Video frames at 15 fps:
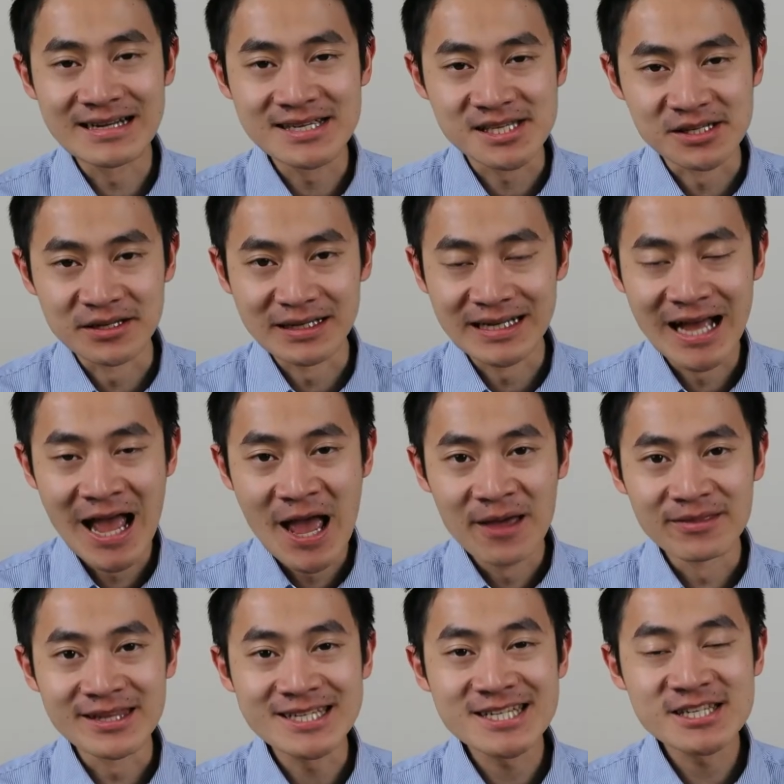listening.
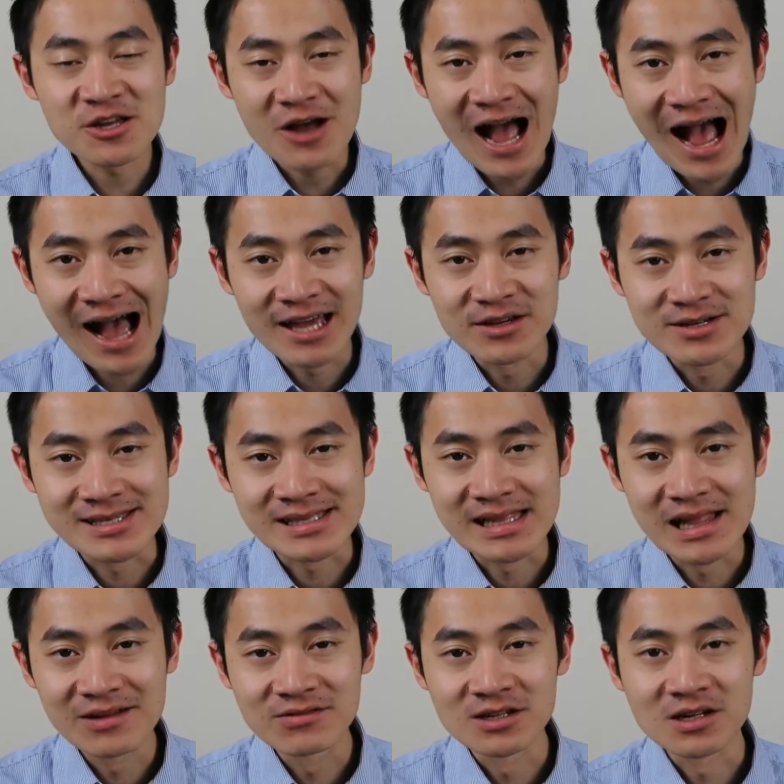This is the highest
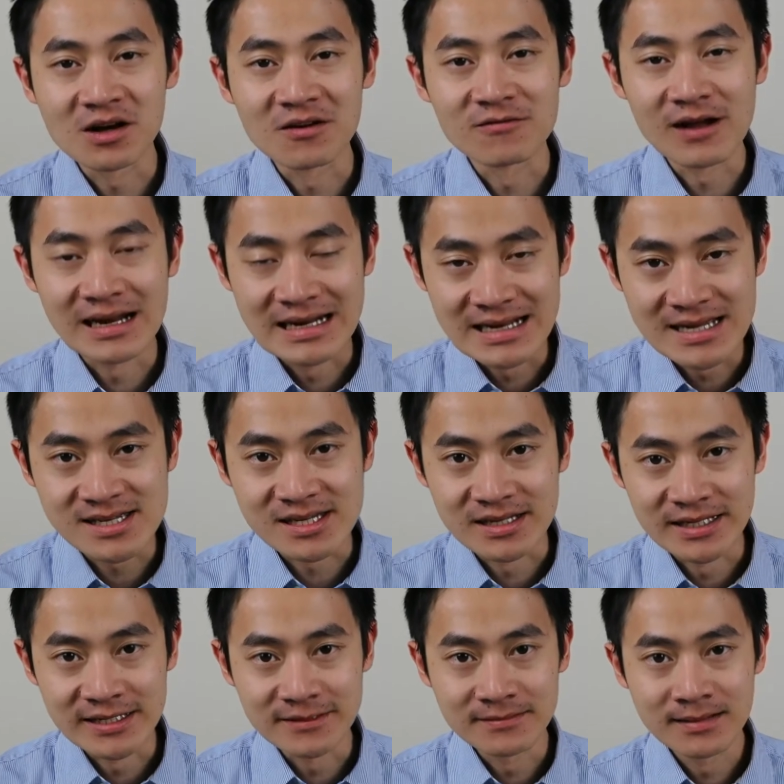level of
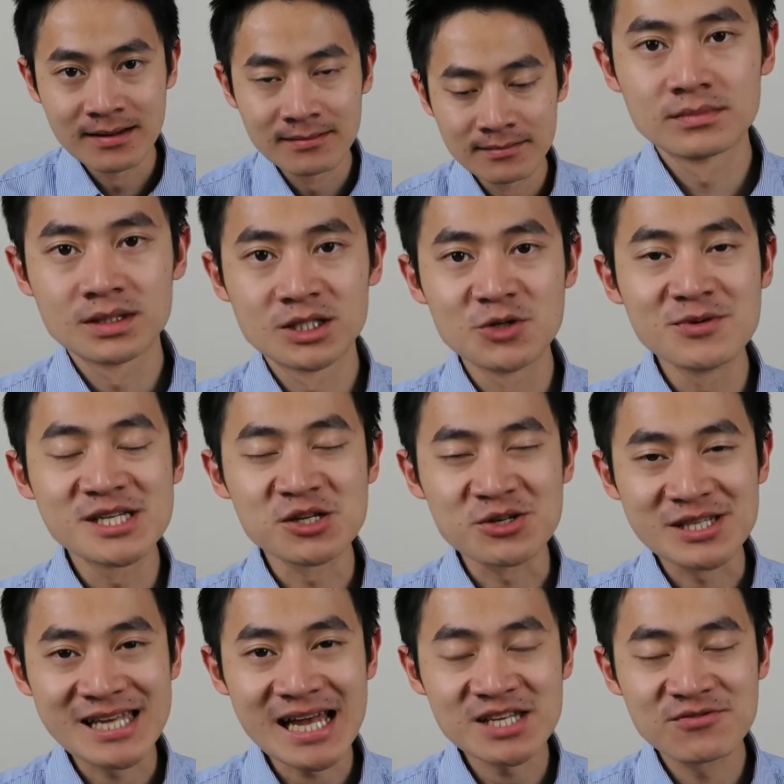listening. To be
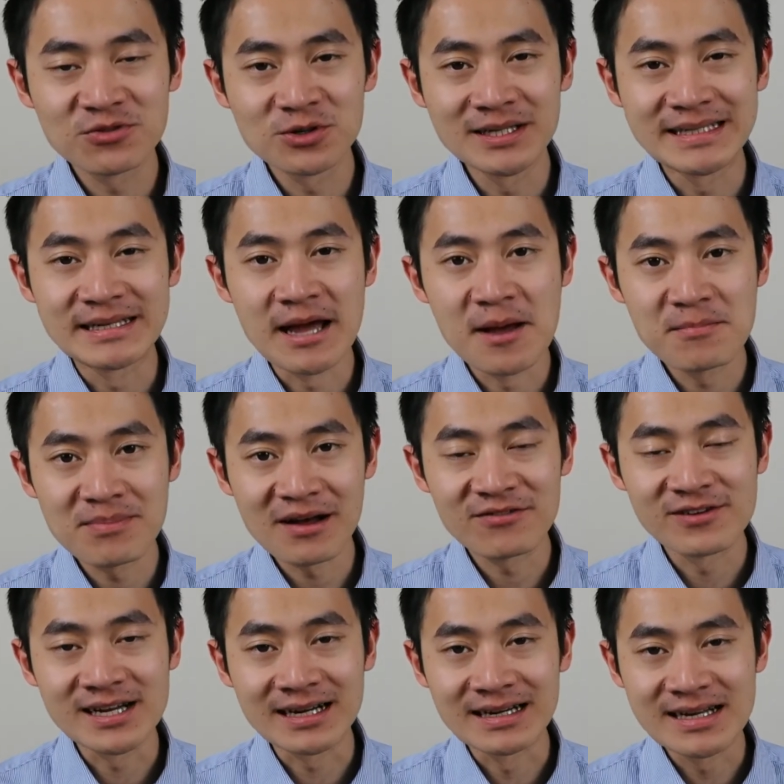successful in
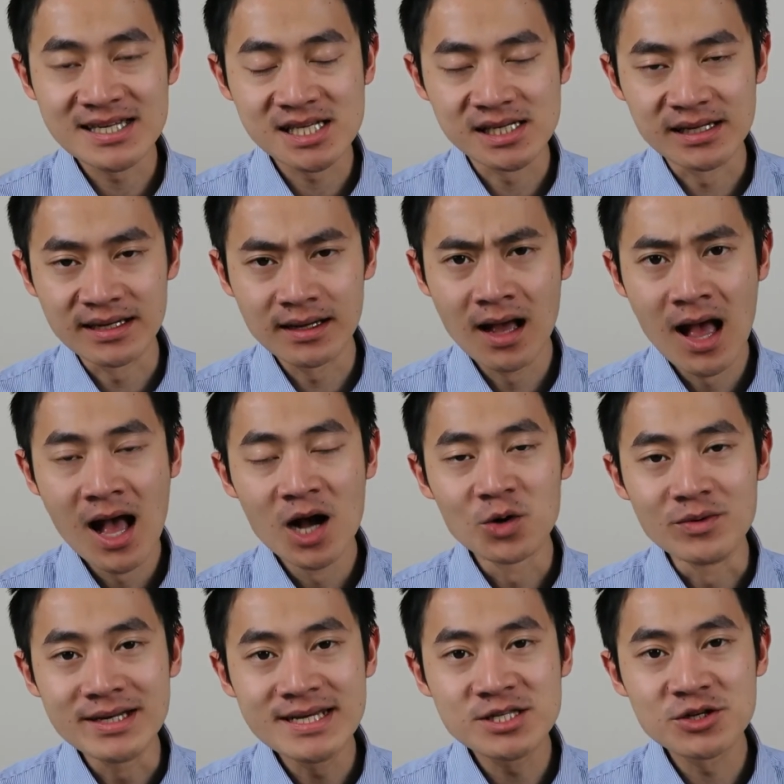empathic listening,
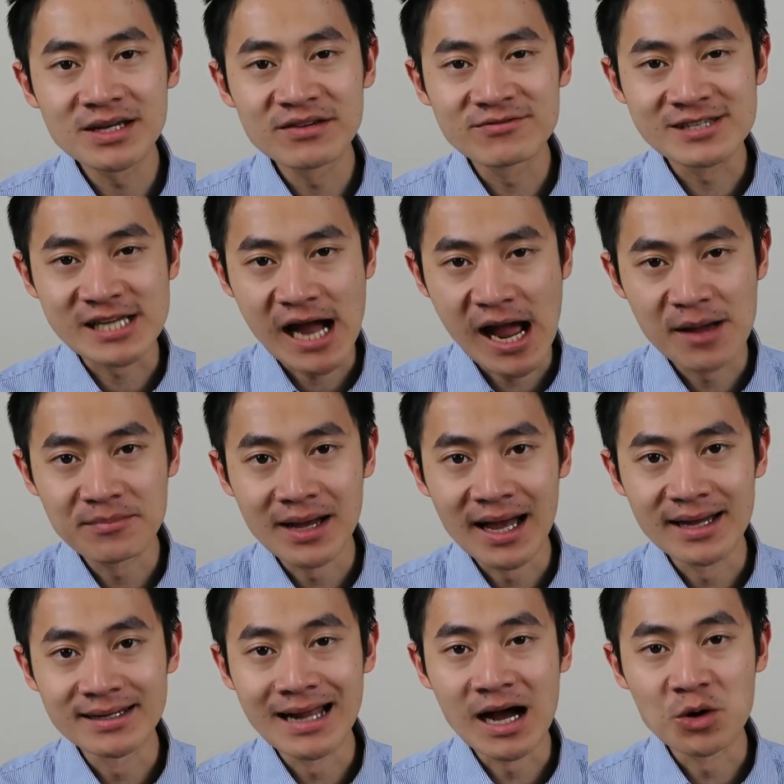we need to give time
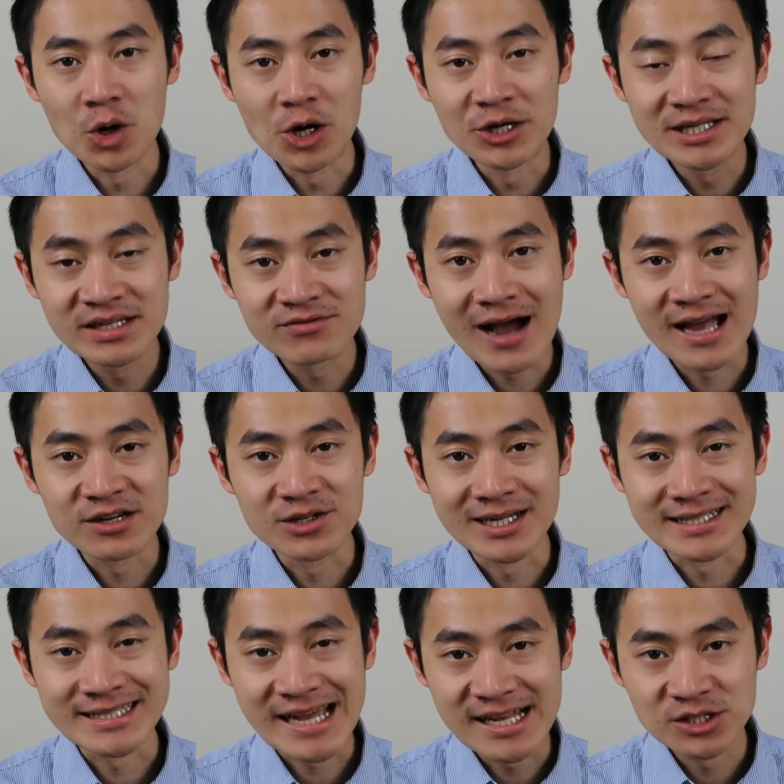and our undivided
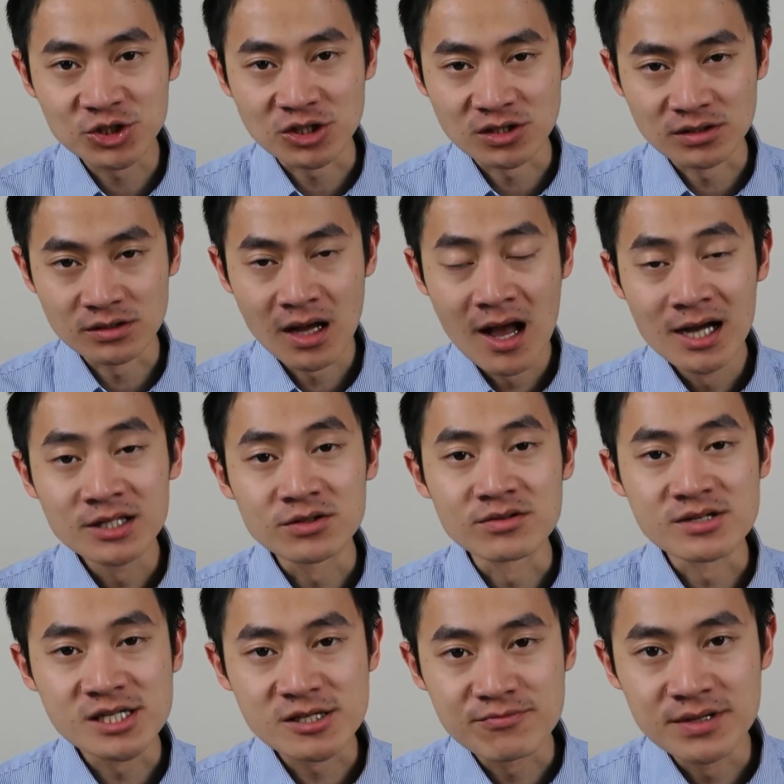attention to
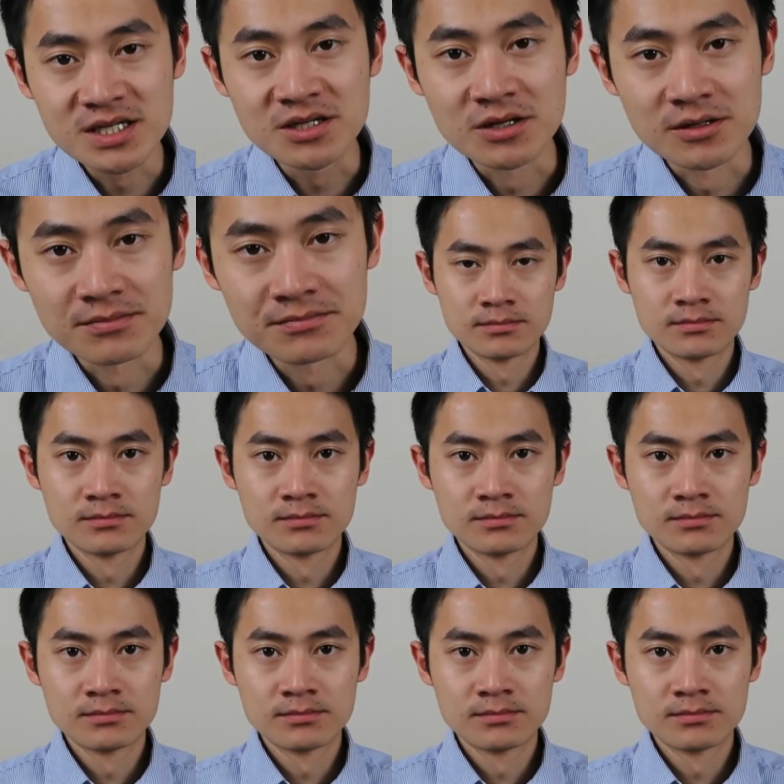the speaker.